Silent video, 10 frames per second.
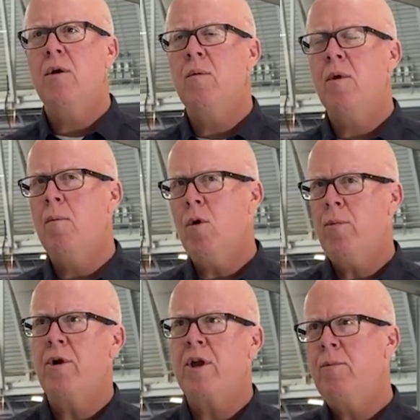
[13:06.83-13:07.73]
know, a
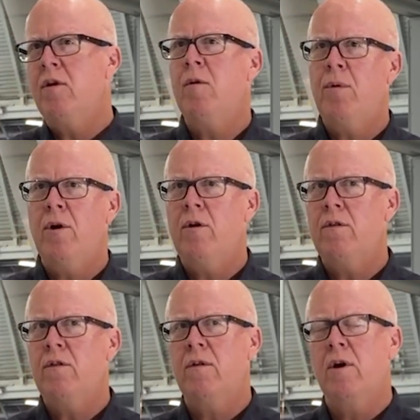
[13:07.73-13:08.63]
more preemptive
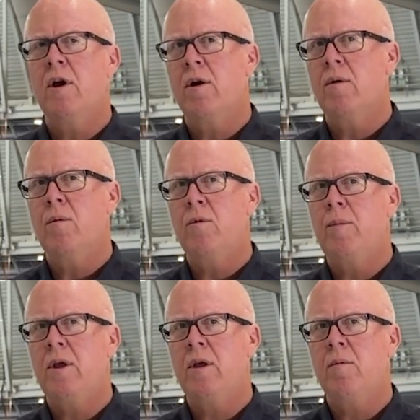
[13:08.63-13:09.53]
approach uh,
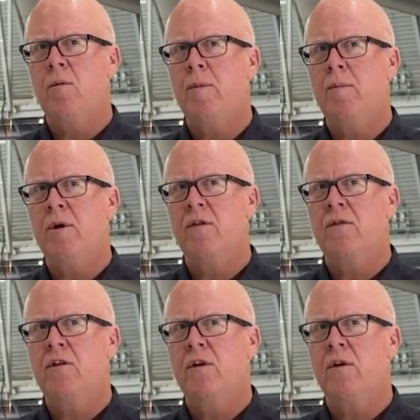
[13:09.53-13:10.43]
would be would be
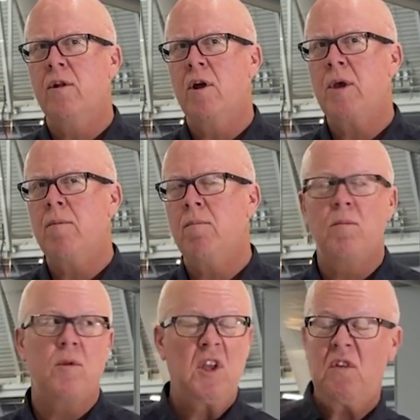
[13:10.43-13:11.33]
beneficial. I mean,
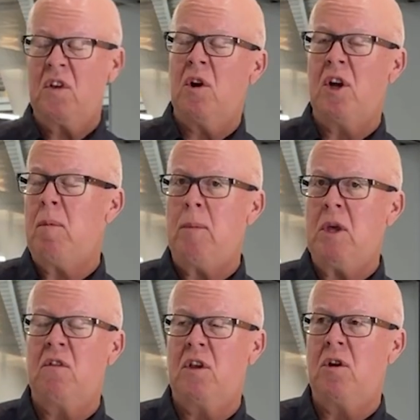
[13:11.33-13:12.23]
considering
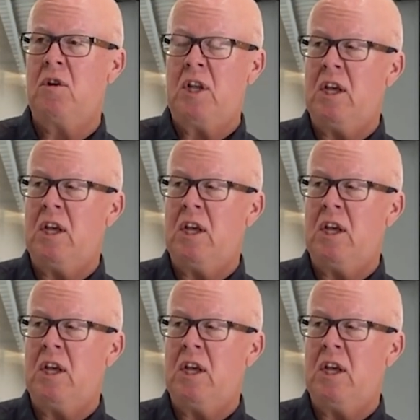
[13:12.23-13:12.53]
maybe consider